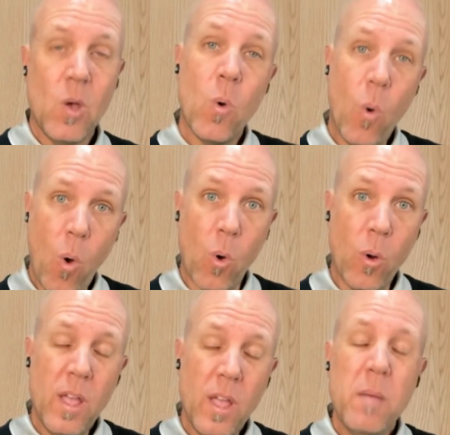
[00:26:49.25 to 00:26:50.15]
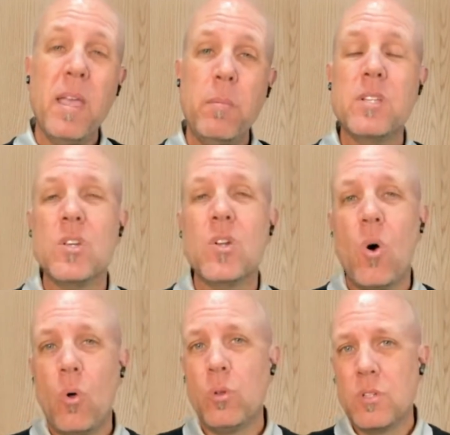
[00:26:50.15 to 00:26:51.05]
Or maybe it's an
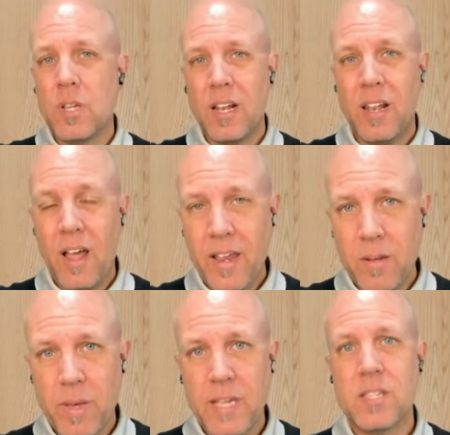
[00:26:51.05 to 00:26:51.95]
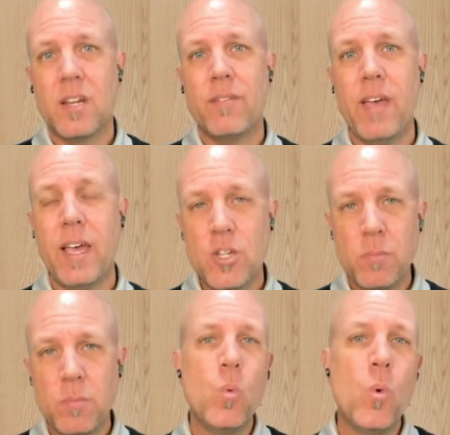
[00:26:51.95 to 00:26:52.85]
old client base that I've actually
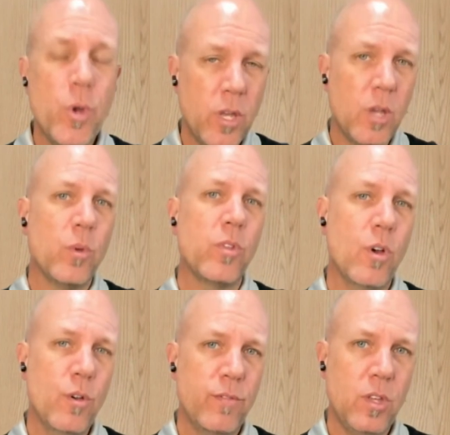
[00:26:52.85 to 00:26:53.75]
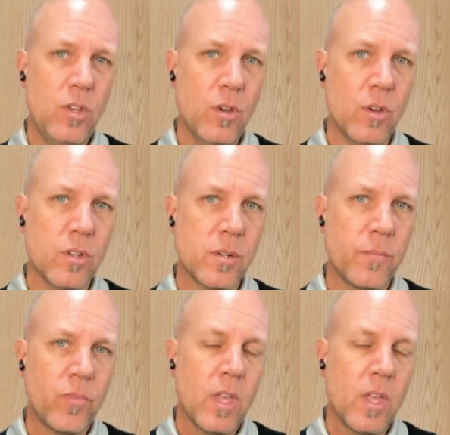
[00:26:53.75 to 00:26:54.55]
been working with over the years.